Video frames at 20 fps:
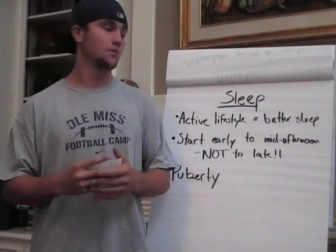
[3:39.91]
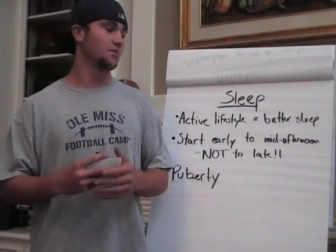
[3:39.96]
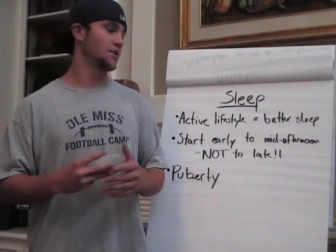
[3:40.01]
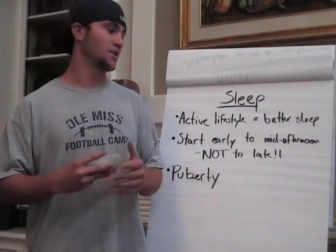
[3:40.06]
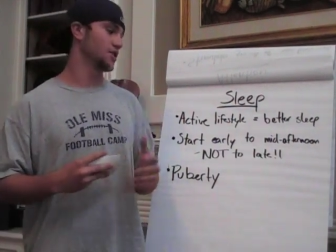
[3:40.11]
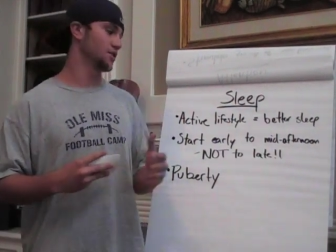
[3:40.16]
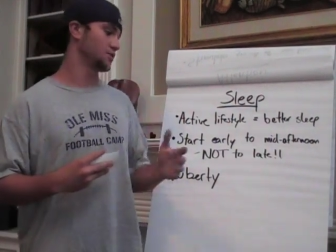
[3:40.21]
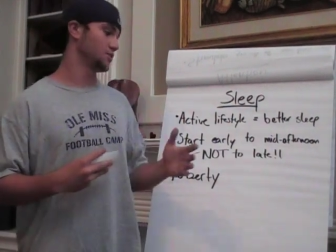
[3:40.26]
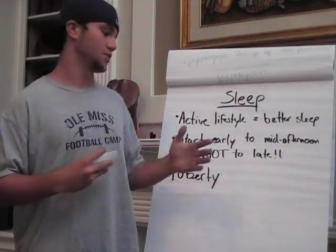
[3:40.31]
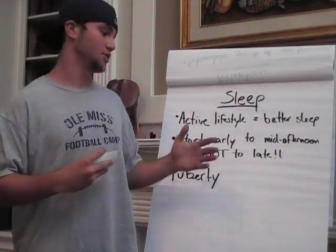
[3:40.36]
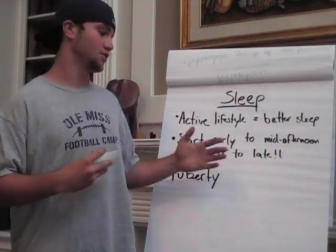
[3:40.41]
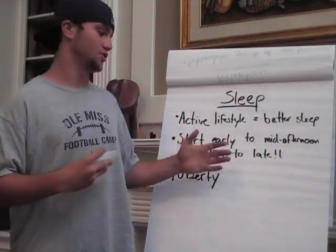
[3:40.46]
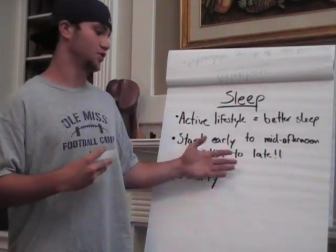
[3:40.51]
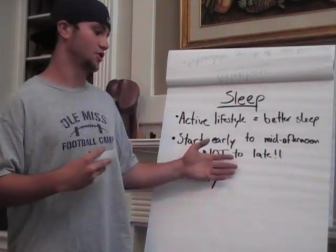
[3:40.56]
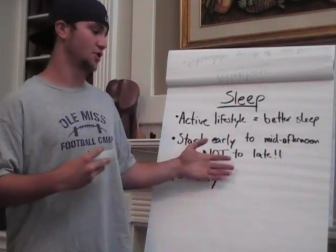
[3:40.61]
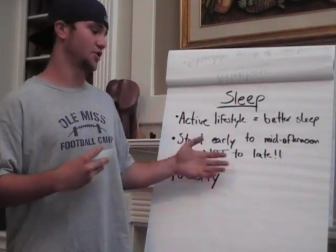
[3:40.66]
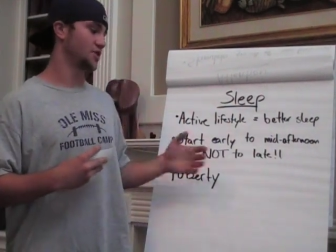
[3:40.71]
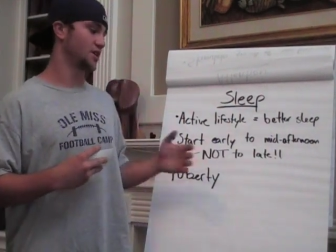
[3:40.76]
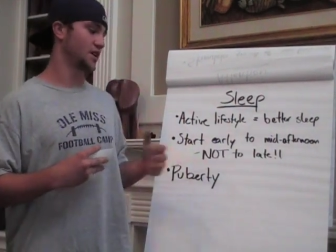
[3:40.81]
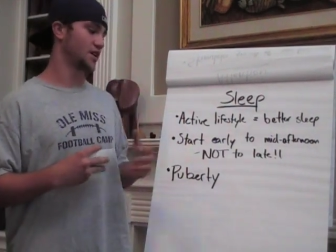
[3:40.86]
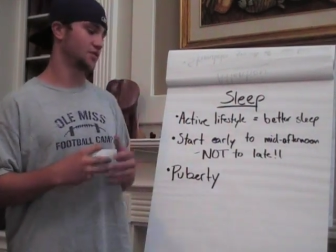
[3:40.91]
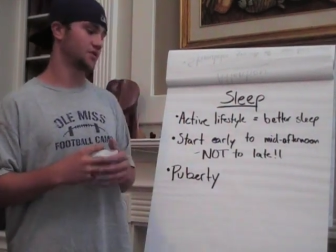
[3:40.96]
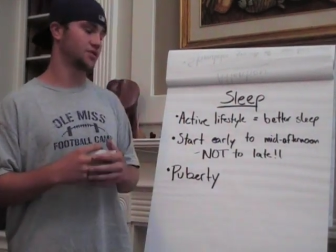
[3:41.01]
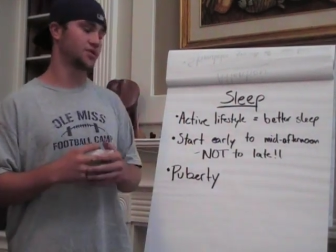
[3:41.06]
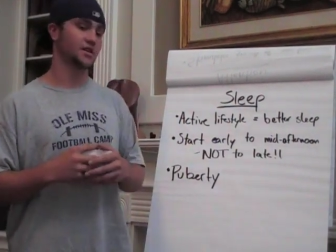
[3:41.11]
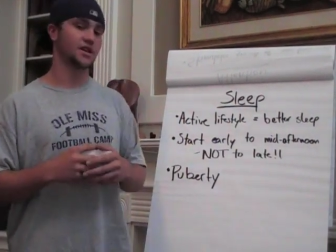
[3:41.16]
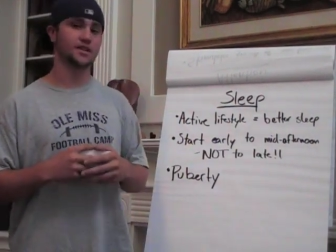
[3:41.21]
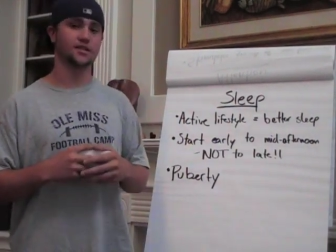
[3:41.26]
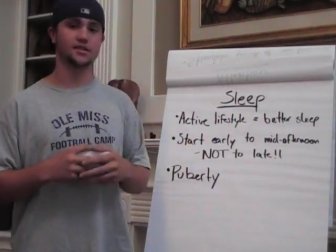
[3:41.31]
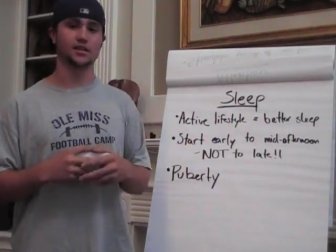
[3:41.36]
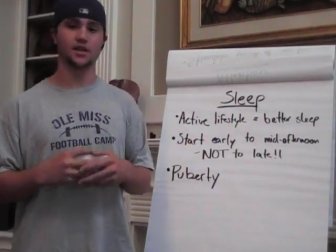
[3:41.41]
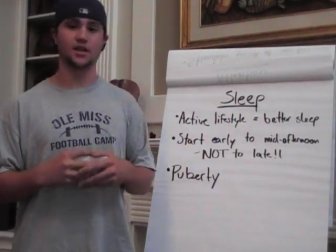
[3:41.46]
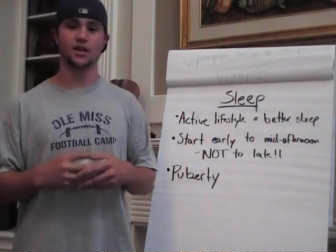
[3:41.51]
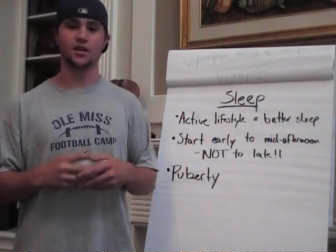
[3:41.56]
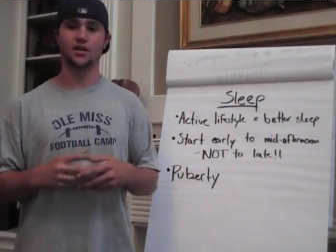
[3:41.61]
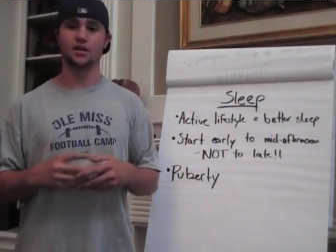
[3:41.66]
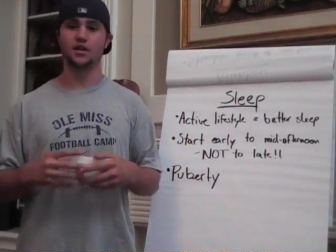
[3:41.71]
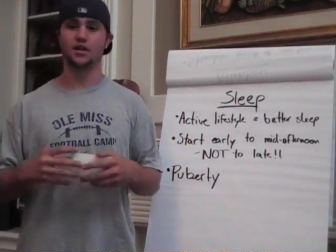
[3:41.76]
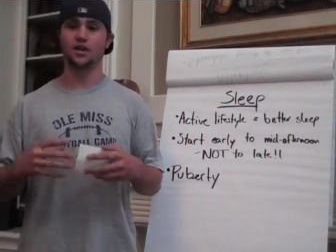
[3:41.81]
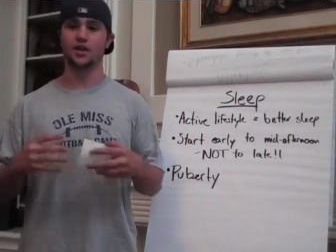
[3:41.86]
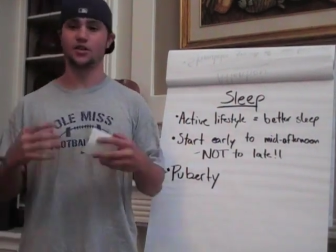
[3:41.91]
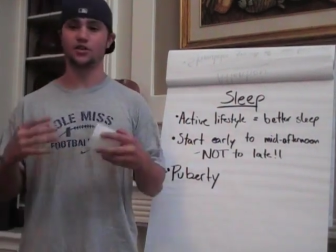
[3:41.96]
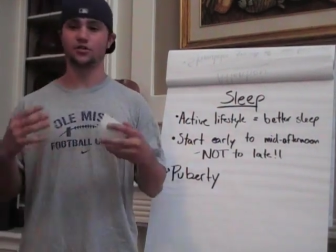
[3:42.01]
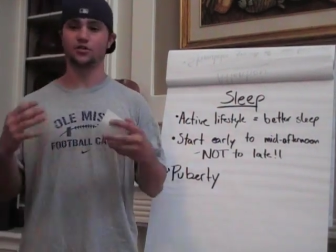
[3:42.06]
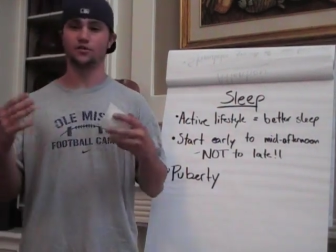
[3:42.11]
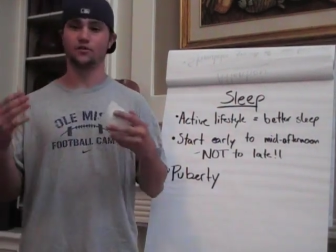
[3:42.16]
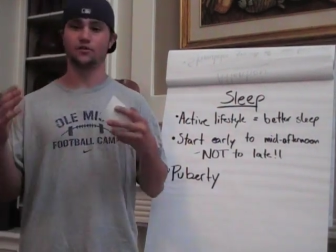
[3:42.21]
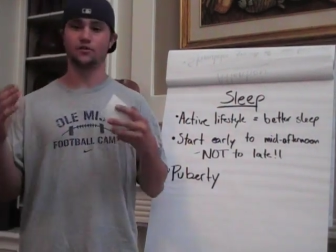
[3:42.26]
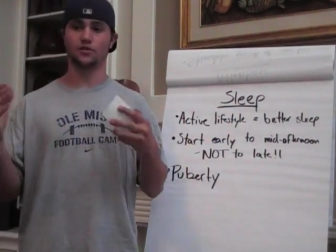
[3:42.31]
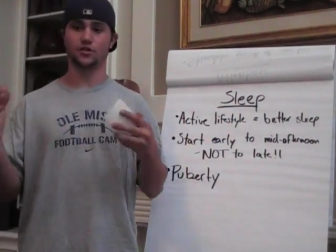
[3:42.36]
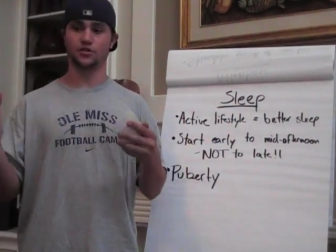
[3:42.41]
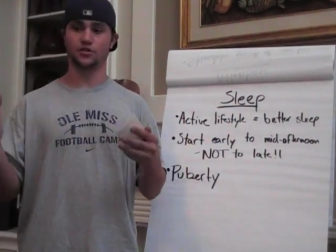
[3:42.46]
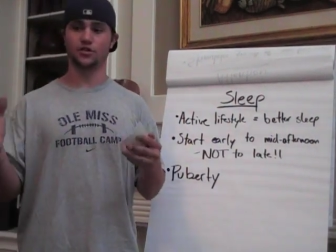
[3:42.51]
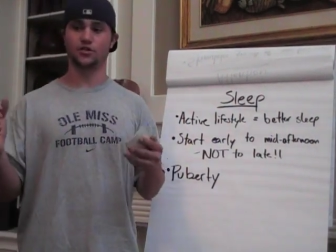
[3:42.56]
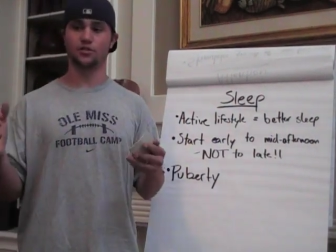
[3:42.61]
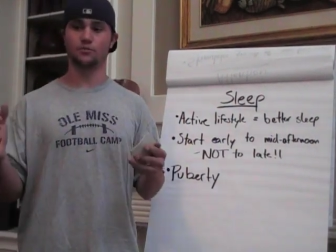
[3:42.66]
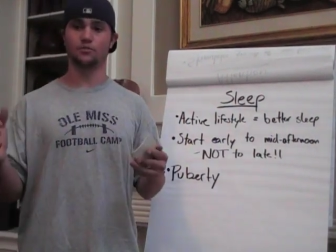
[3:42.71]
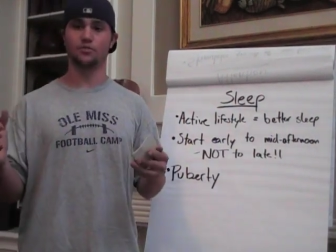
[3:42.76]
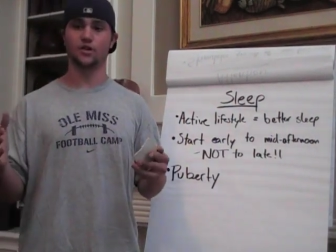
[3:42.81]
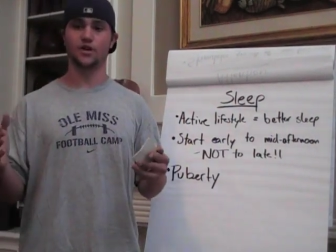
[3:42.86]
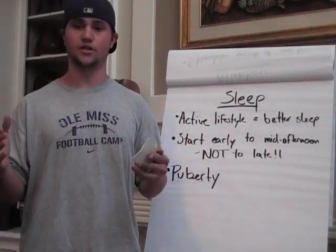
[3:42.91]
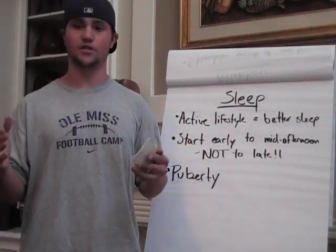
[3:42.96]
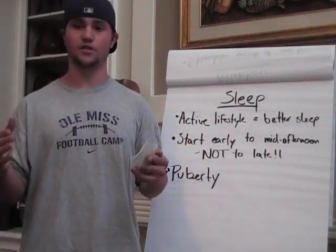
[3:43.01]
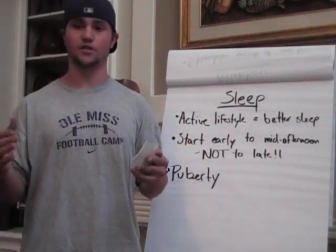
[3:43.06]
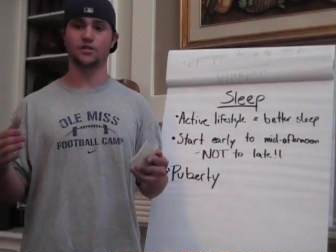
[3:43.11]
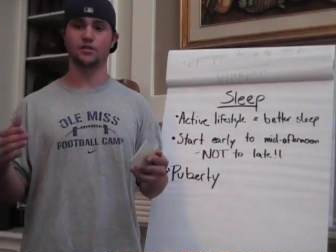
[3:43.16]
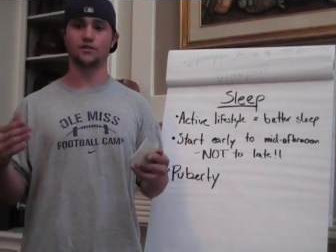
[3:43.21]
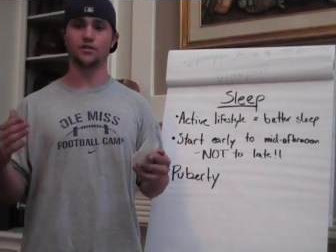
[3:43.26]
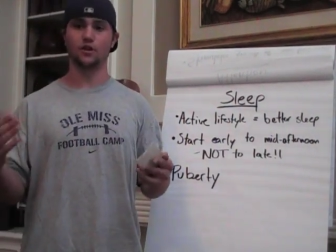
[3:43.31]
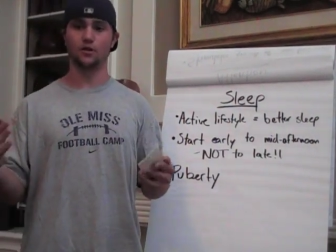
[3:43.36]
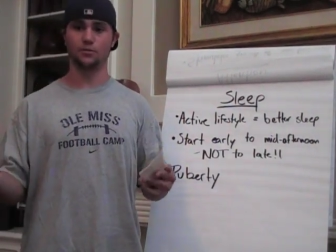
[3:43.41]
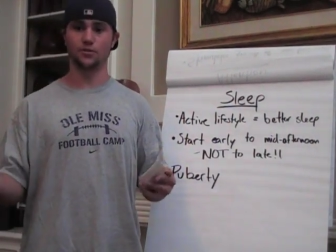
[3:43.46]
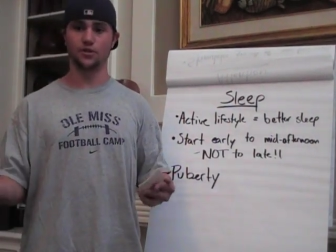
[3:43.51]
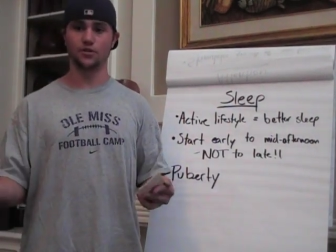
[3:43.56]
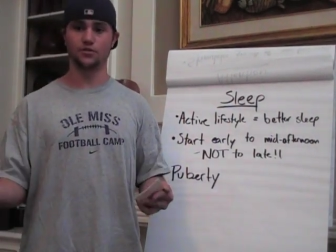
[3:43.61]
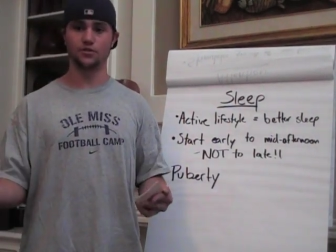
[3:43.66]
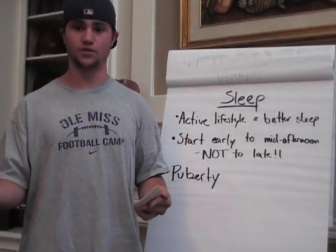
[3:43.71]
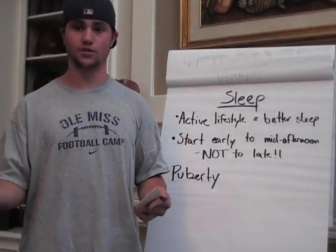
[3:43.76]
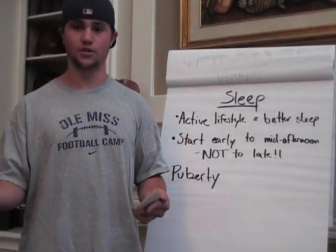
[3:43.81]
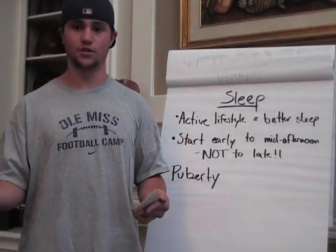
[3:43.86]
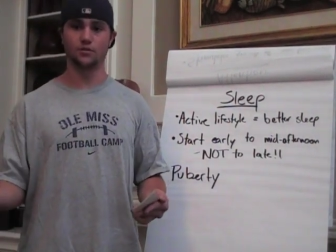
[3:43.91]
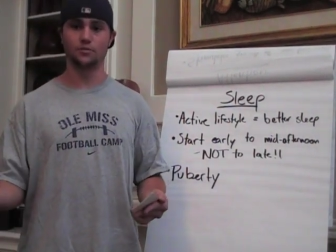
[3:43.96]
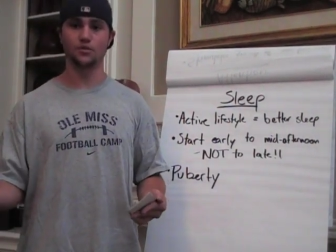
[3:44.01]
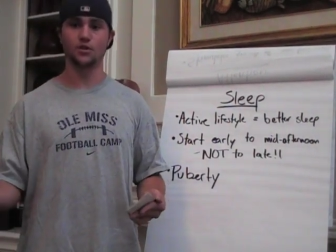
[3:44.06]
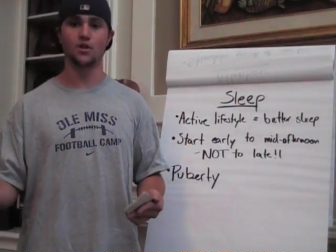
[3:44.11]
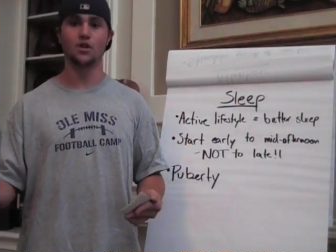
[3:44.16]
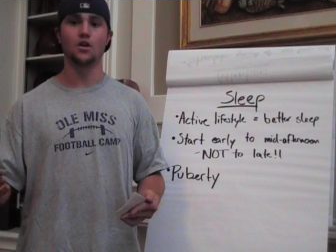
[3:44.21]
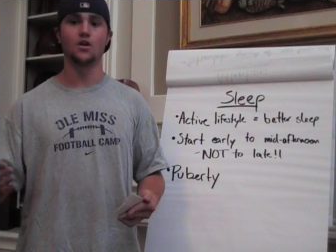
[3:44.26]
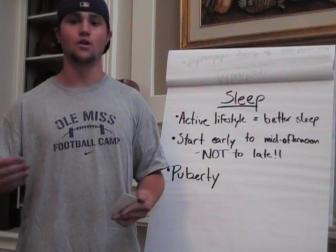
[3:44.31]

because when you start to exercise late, it actually reverses the process of helping you sleep,